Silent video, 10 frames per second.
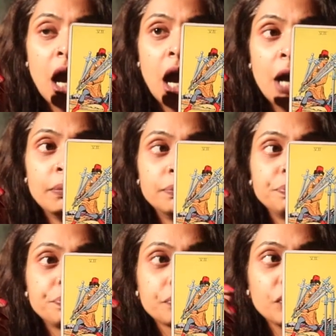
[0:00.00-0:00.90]

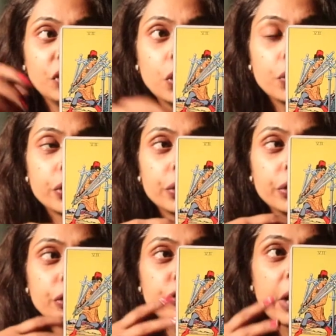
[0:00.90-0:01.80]

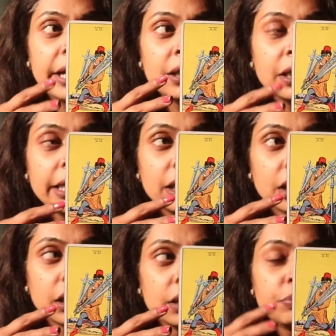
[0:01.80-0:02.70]
You're trying
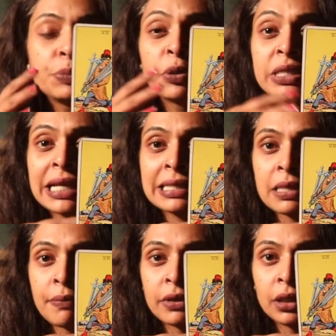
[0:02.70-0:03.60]
to protect
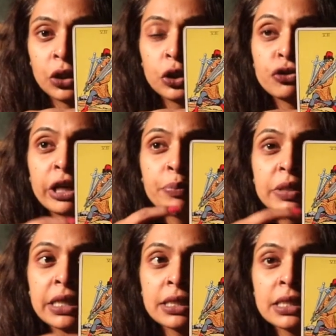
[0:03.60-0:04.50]
something. You're trying to
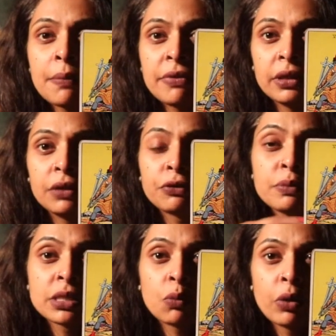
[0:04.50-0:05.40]
protect something
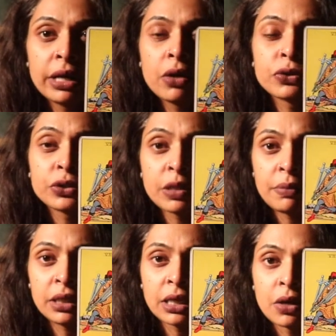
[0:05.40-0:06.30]
from someone else or
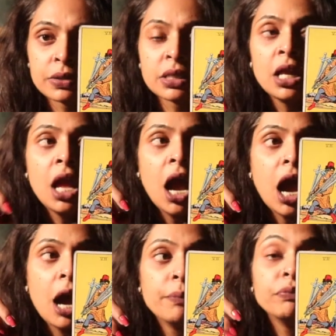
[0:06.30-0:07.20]
something else.
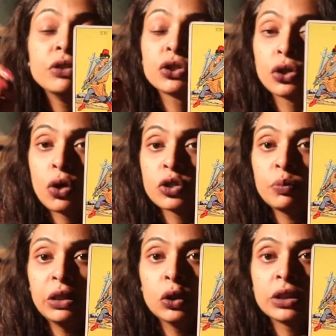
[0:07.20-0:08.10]
This could
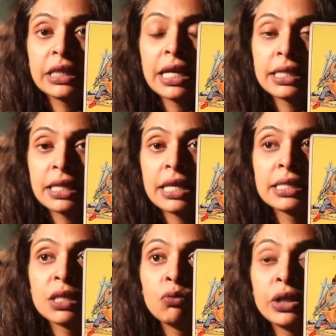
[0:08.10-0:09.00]
also be looked
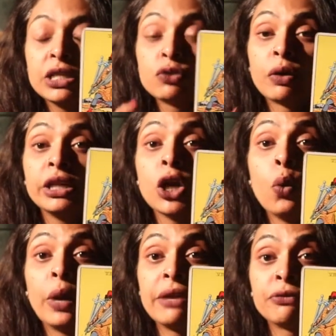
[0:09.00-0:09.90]
as someone is running
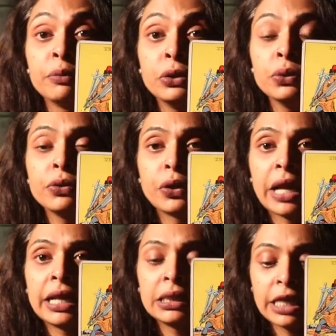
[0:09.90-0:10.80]
away from you.
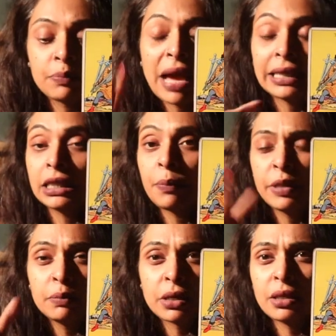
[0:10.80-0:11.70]
They're kind of like packing
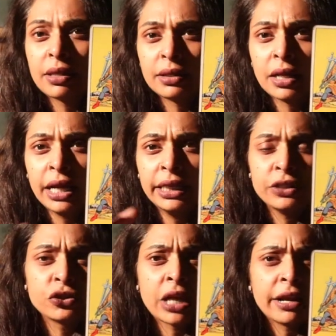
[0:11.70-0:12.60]
up in the middle of the night
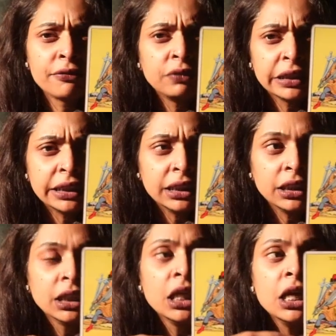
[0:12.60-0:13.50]
and just kind of
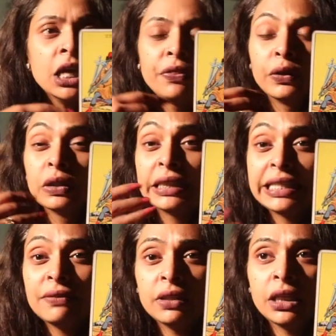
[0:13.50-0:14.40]
fleeing. They're
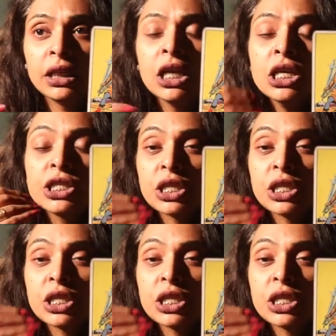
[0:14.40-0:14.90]
leaving.